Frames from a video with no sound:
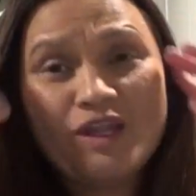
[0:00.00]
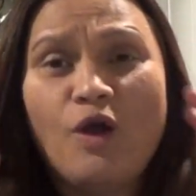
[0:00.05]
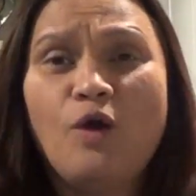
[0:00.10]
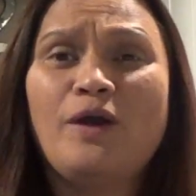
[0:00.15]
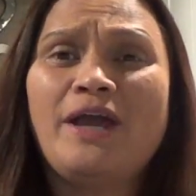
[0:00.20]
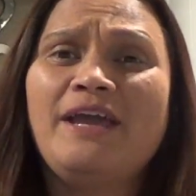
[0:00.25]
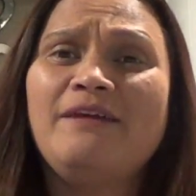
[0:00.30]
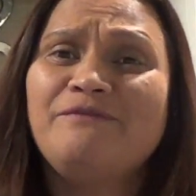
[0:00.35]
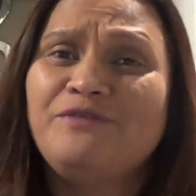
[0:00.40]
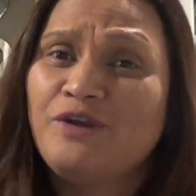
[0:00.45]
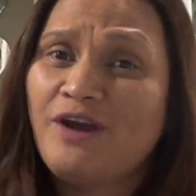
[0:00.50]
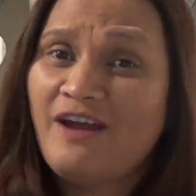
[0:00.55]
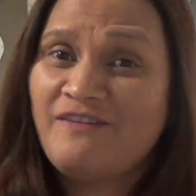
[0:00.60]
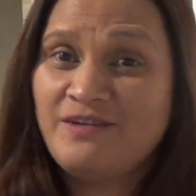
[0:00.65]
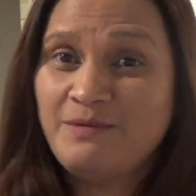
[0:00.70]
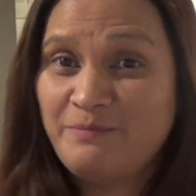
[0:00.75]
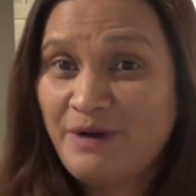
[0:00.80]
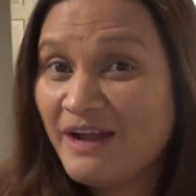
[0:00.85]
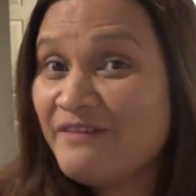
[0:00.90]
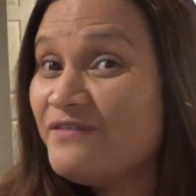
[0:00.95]
Okay, if you're
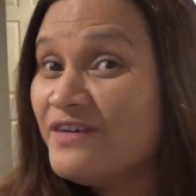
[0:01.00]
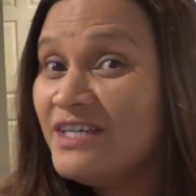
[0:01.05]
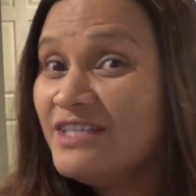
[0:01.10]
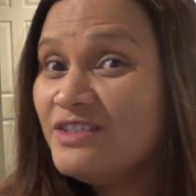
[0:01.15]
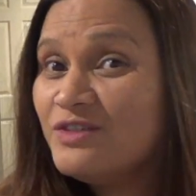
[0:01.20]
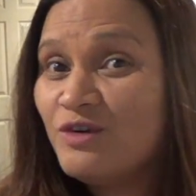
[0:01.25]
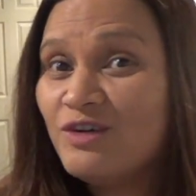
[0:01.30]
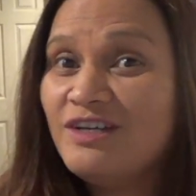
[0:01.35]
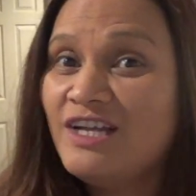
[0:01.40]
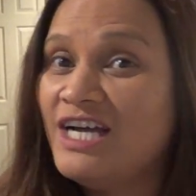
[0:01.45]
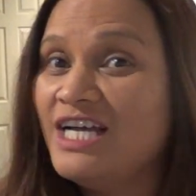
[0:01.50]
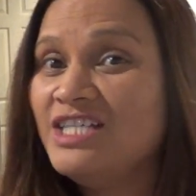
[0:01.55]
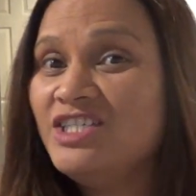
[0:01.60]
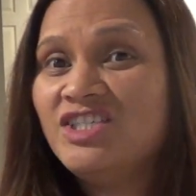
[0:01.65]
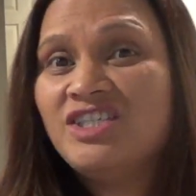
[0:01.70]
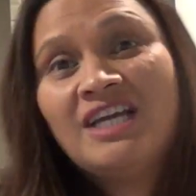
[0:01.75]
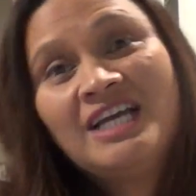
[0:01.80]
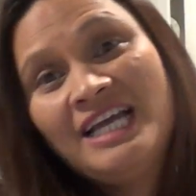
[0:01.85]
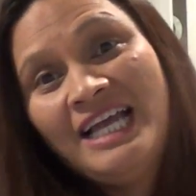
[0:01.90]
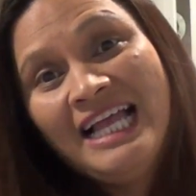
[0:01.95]
having breakfast or
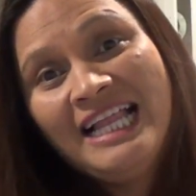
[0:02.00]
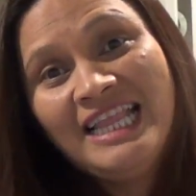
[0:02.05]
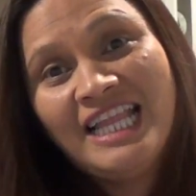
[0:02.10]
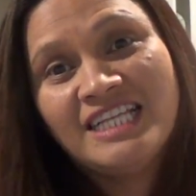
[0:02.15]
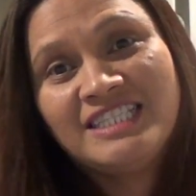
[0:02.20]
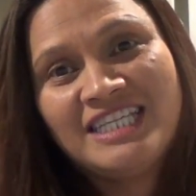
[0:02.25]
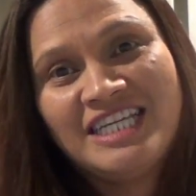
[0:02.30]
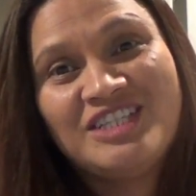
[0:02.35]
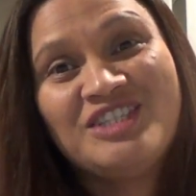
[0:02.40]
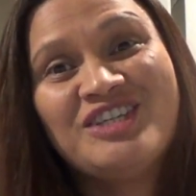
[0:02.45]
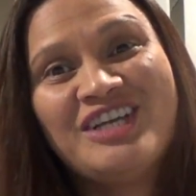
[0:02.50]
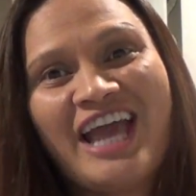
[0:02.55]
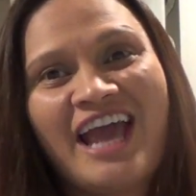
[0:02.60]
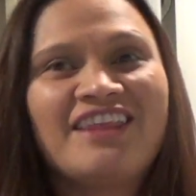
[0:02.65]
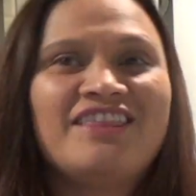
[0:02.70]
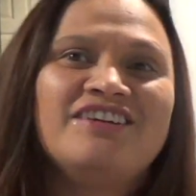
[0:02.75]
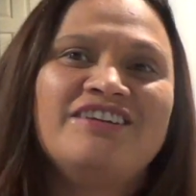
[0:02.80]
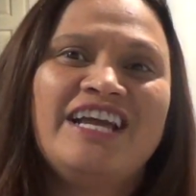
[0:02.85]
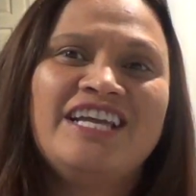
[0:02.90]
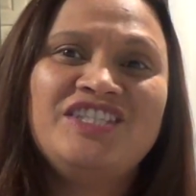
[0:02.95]
lunch, let's eat
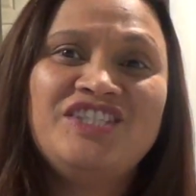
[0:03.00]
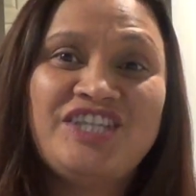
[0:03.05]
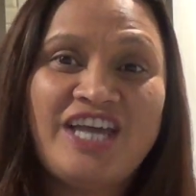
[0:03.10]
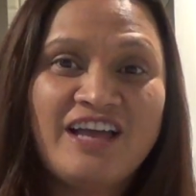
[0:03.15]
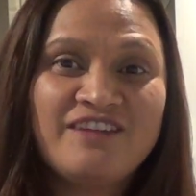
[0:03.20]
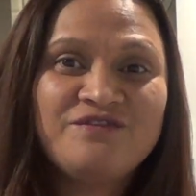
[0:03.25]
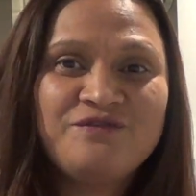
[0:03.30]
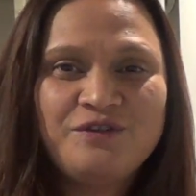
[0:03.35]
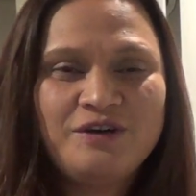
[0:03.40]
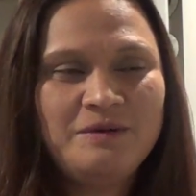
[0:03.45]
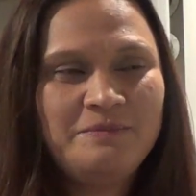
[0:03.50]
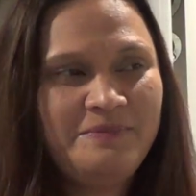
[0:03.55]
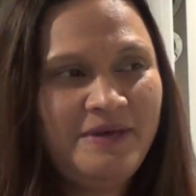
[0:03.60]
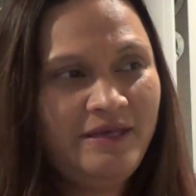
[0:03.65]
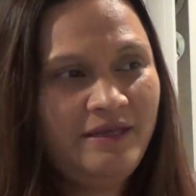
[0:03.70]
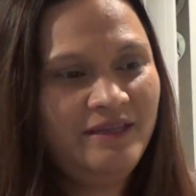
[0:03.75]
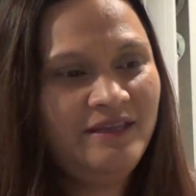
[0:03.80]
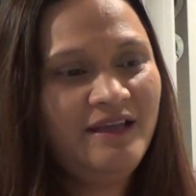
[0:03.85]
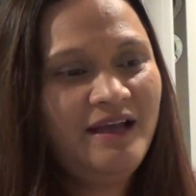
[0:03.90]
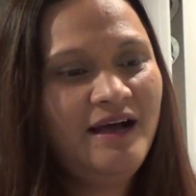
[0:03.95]
together and chat for a
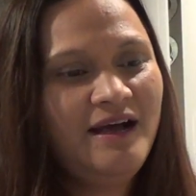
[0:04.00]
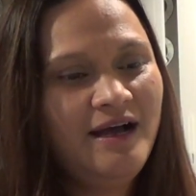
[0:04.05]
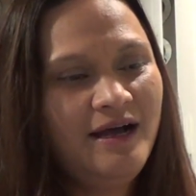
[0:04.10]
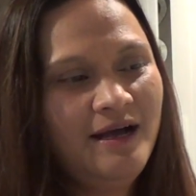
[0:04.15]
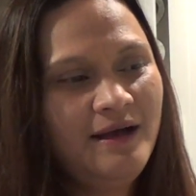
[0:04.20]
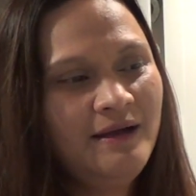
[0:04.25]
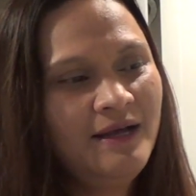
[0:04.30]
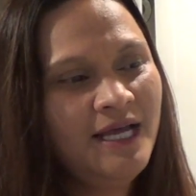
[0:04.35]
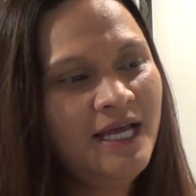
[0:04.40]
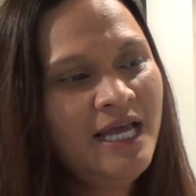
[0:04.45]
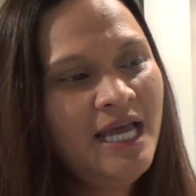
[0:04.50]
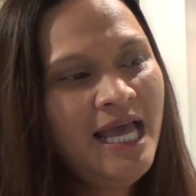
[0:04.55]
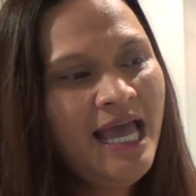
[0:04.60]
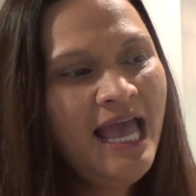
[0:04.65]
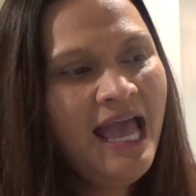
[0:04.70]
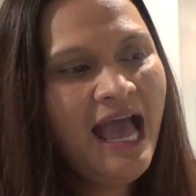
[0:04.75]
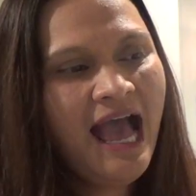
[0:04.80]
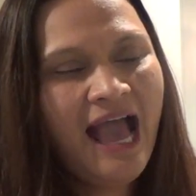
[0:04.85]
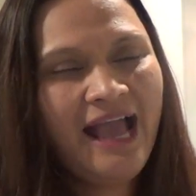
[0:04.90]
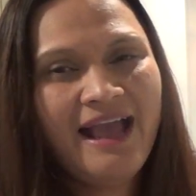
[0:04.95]
bit. Uh,
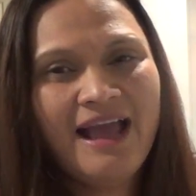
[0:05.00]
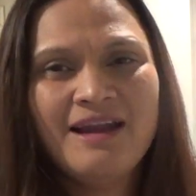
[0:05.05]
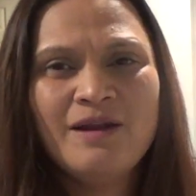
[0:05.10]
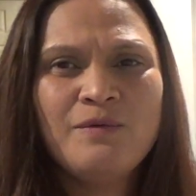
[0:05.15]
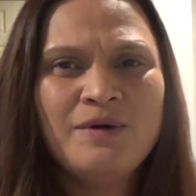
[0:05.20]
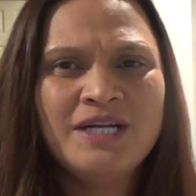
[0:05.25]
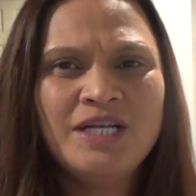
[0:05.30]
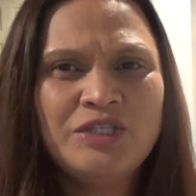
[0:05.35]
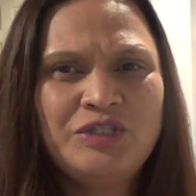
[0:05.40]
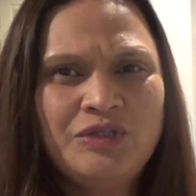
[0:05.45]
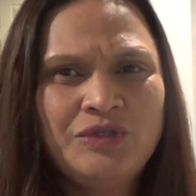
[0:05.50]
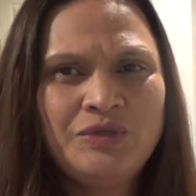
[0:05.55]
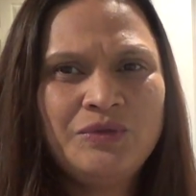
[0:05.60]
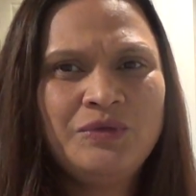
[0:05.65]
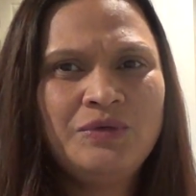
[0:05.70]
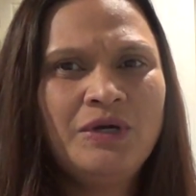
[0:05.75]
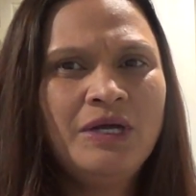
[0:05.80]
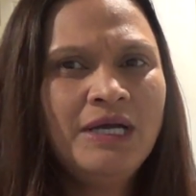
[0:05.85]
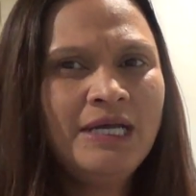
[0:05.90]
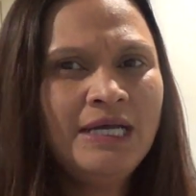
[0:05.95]
I kind of want to
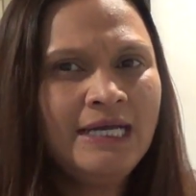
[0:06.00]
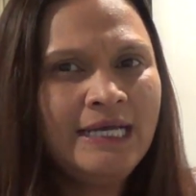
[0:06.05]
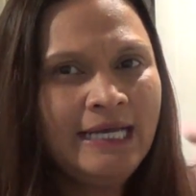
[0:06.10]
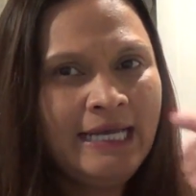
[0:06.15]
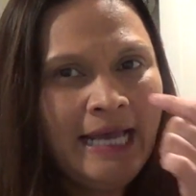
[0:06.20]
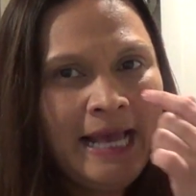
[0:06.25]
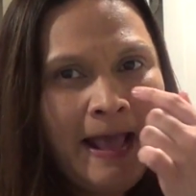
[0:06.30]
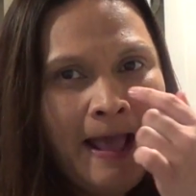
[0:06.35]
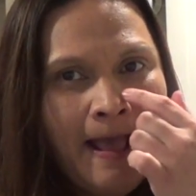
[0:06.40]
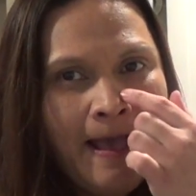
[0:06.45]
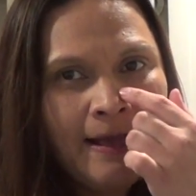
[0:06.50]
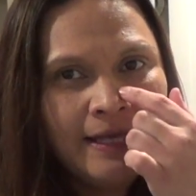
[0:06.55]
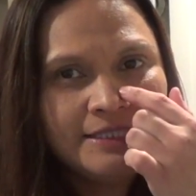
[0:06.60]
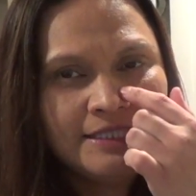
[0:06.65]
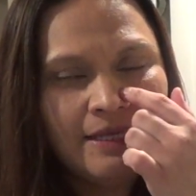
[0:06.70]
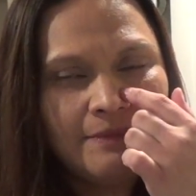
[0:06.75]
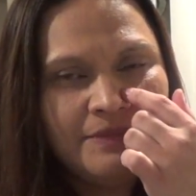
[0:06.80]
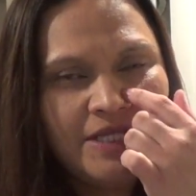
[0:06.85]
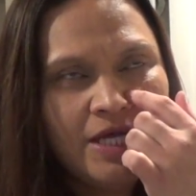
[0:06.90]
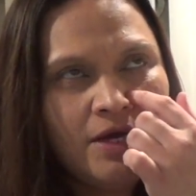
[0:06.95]
do
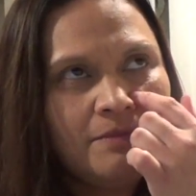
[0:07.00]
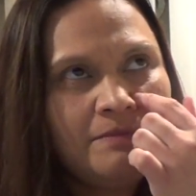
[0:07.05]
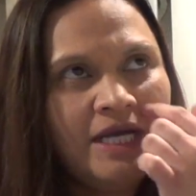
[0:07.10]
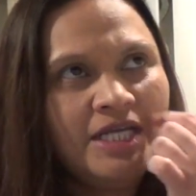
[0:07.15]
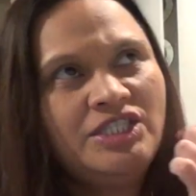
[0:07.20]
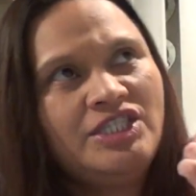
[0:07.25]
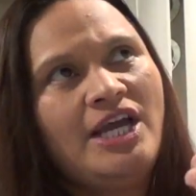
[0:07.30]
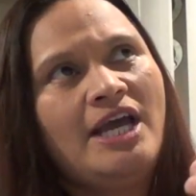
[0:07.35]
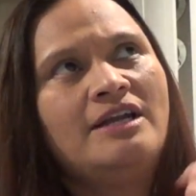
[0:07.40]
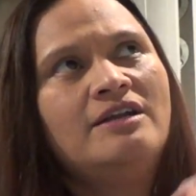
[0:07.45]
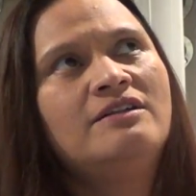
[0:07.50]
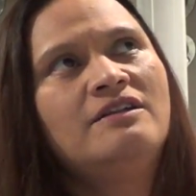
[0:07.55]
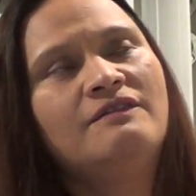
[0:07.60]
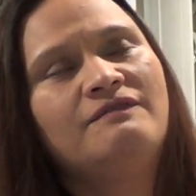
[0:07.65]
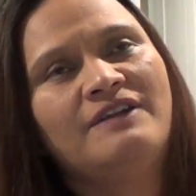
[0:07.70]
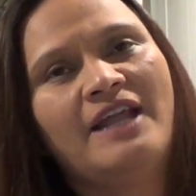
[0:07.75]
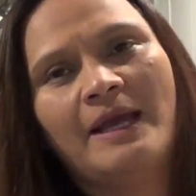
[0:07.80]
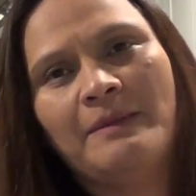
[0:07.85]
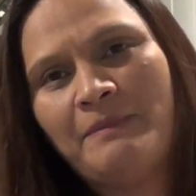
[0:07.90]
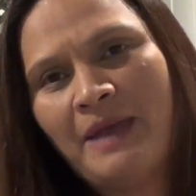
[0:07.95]
something on my channel
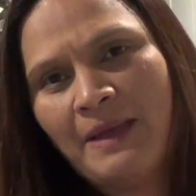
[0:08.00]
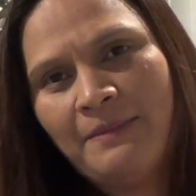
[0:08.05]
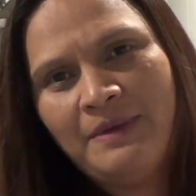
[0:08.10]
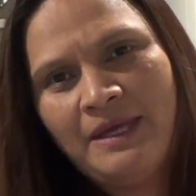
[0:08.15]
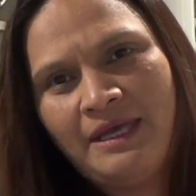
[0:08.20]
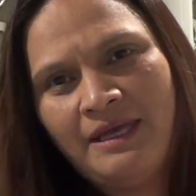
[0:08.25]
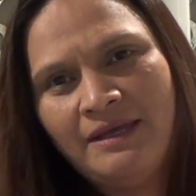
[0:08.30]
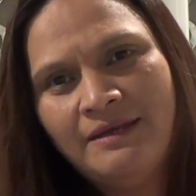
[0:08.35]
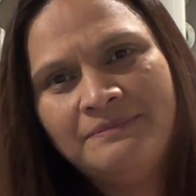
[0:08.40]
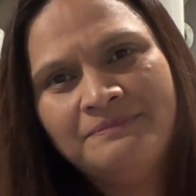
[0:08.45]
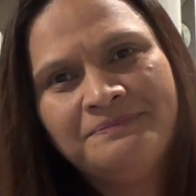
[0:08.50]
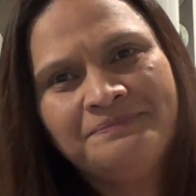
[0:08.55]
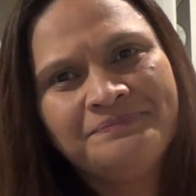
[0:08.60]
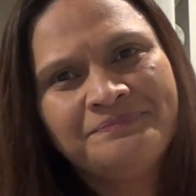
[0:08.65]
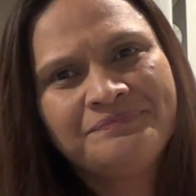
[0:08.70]
of like maybe,